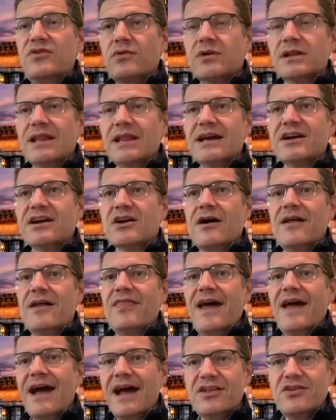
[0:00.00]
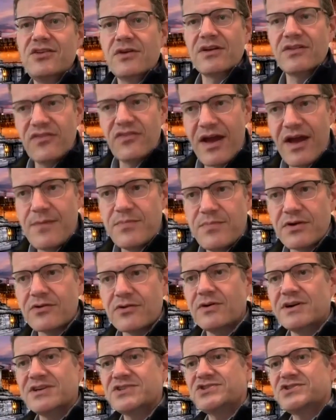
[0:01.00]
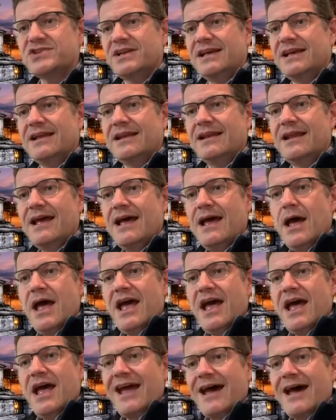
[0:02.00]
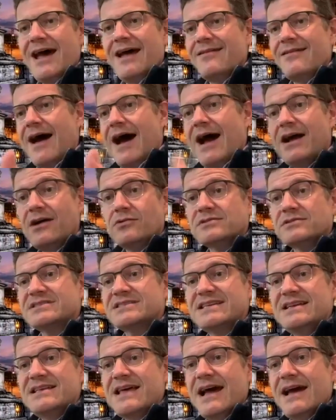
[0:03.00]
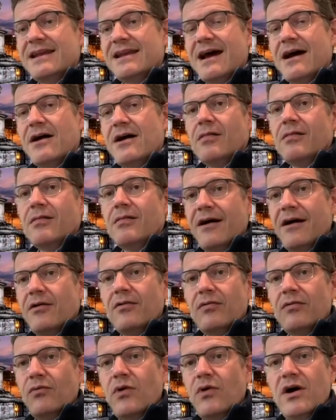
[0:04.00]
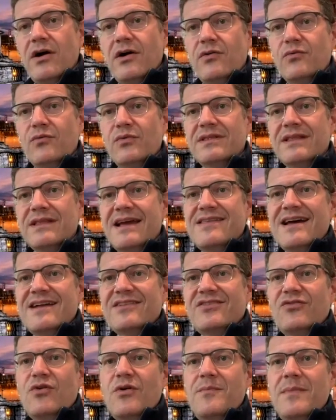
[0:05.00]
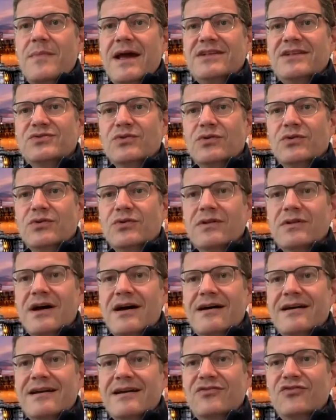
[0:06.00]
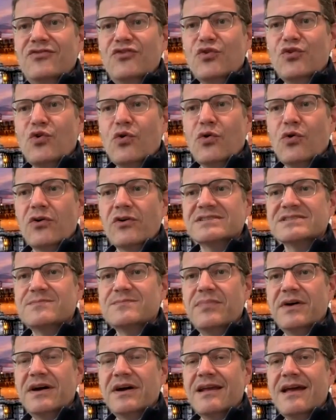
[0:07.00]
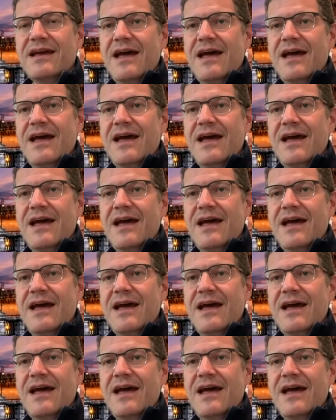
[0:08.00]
click on that, you can type your question in, and I will see that, and I'll relay that to Emmanuel in due course. But